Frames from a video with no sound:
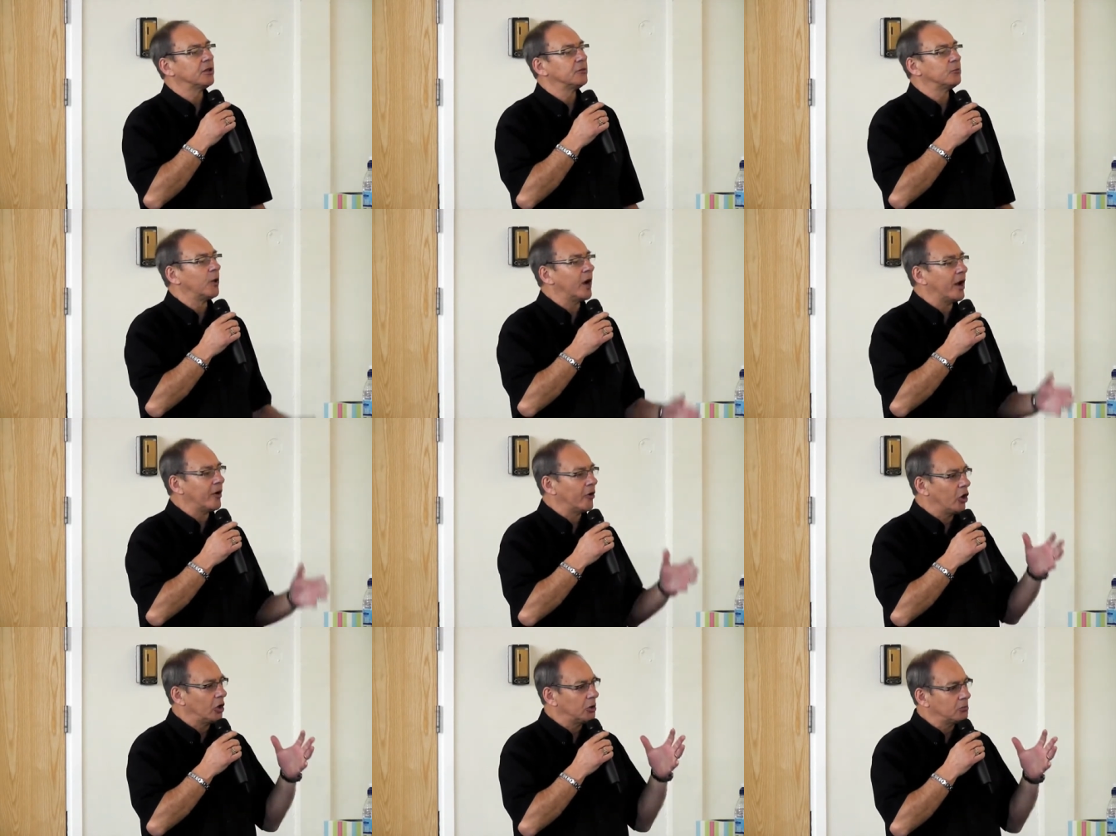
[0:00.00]

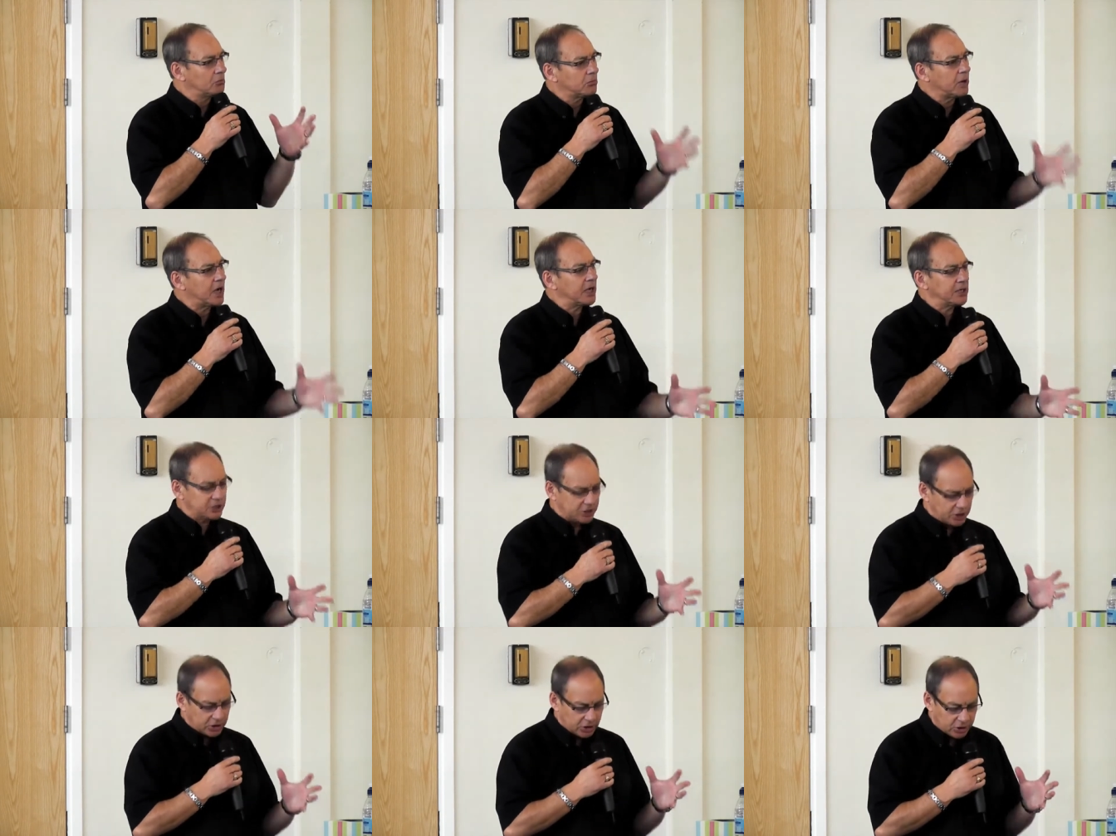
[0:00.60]
where
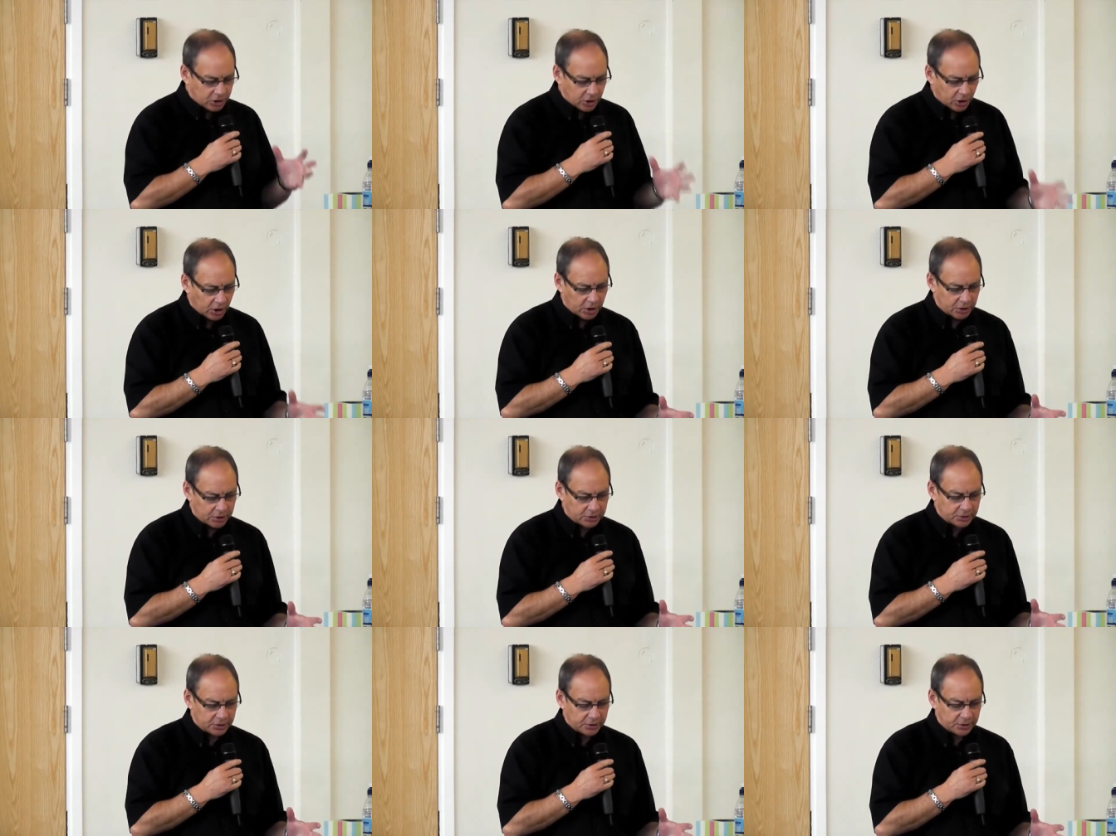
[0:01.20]
Almighty
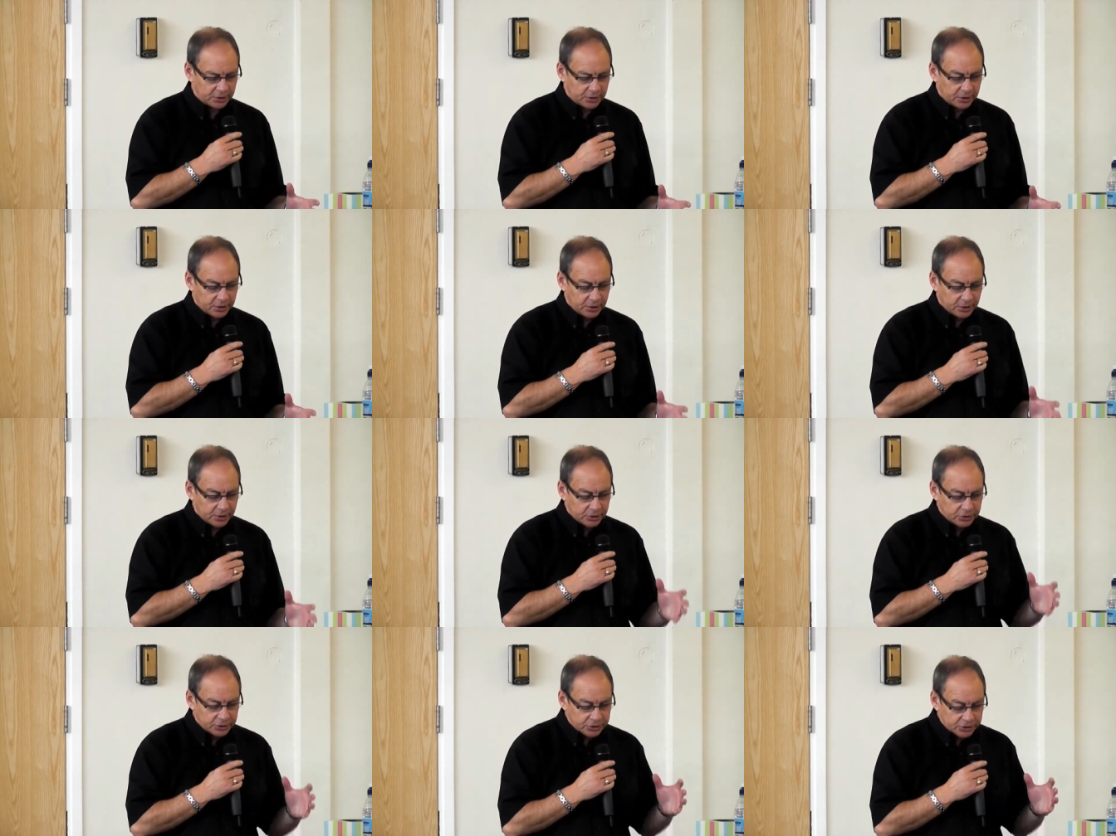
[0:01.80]
God
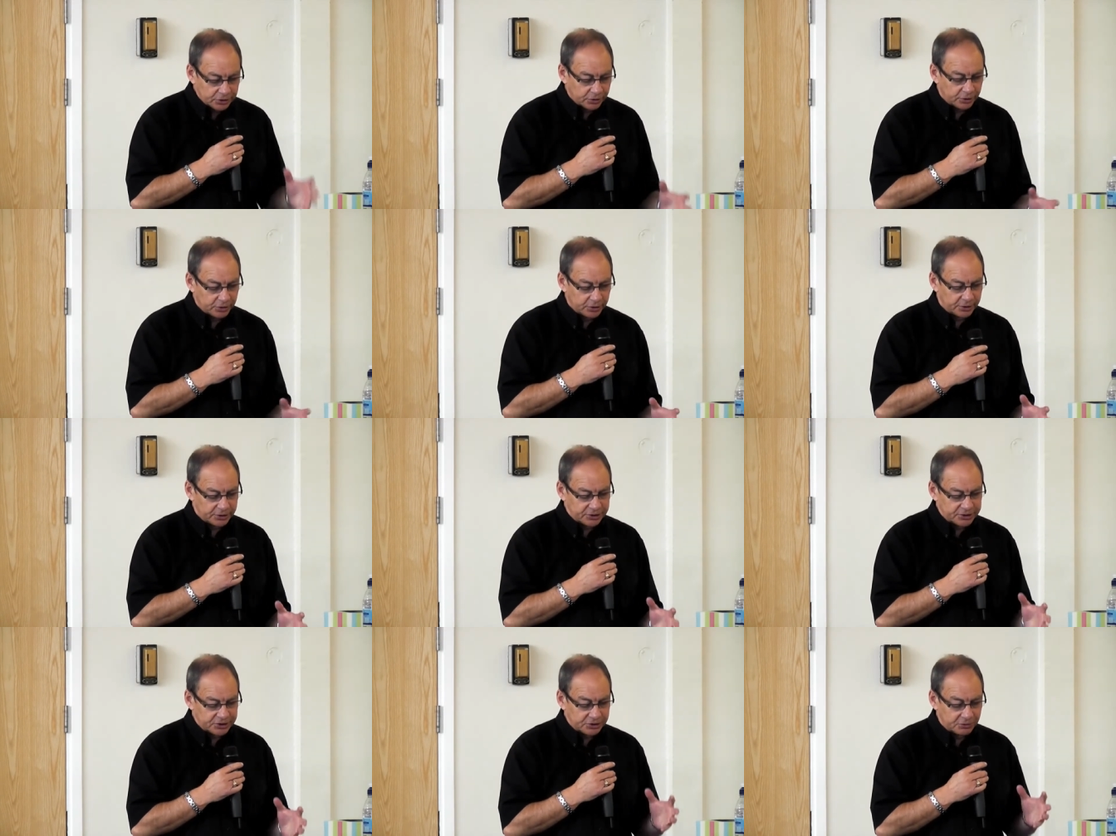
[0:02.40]

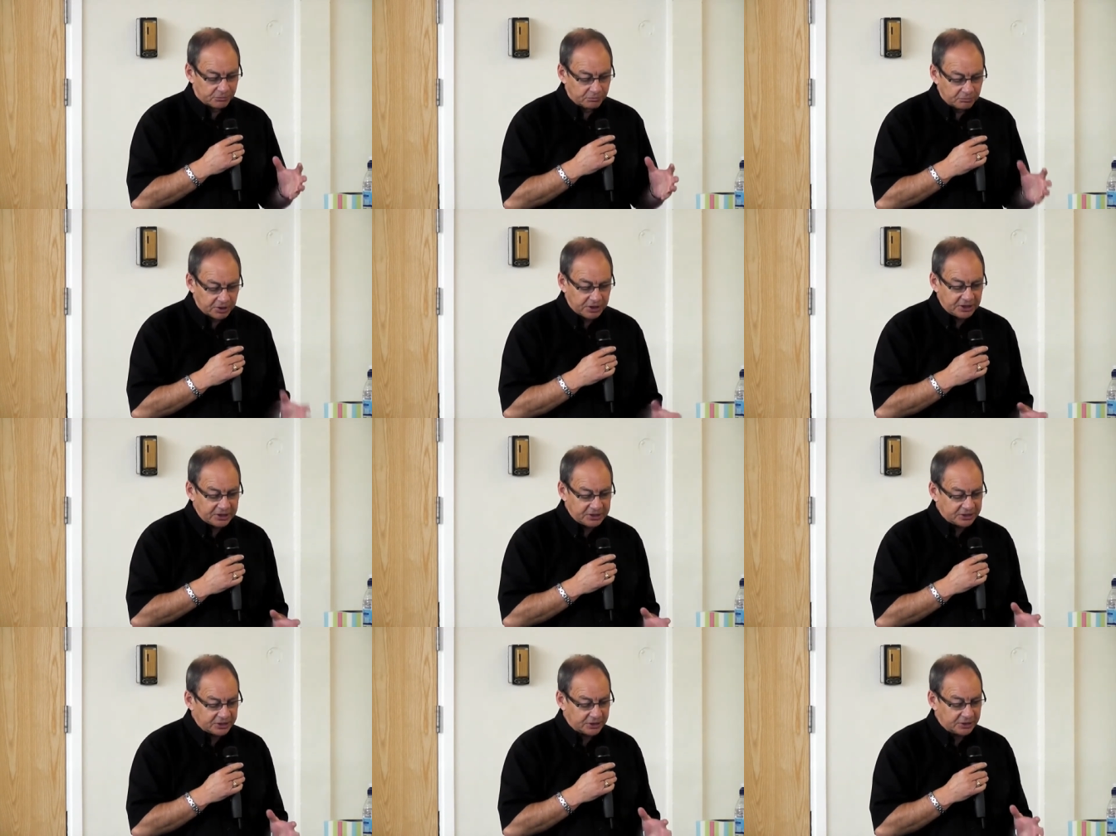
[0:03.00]
chose to
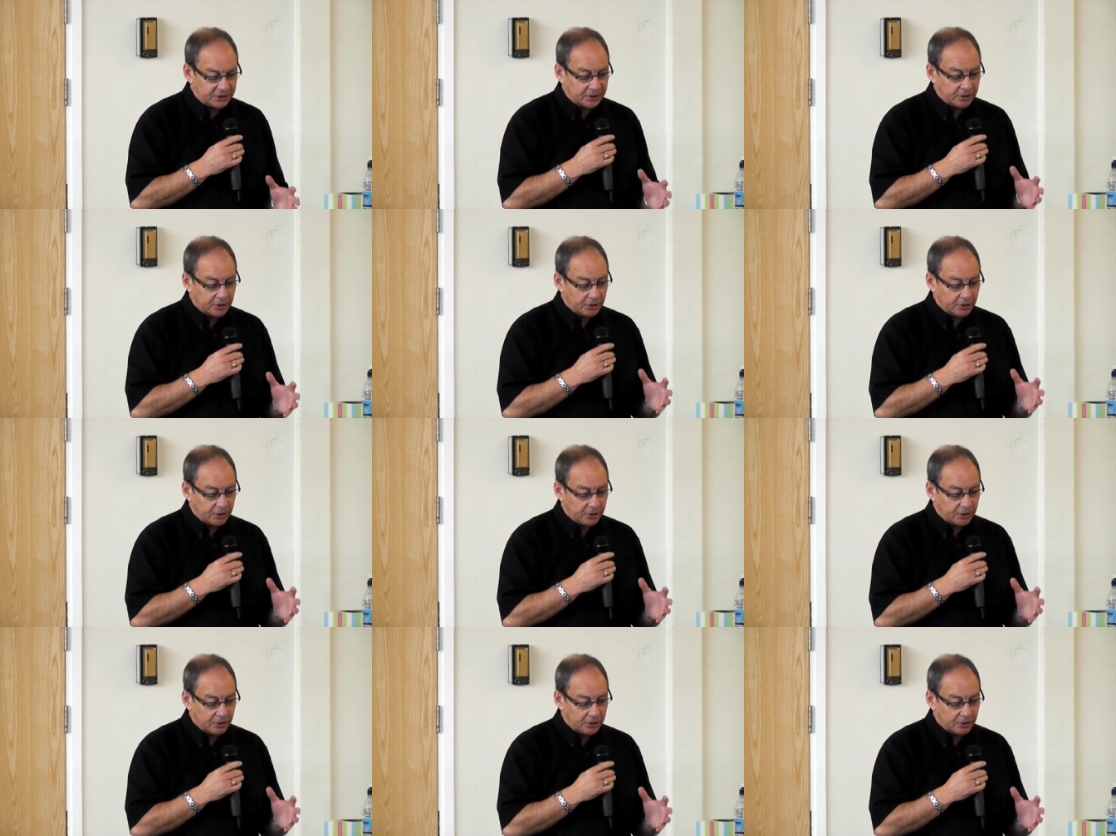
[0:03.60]
meet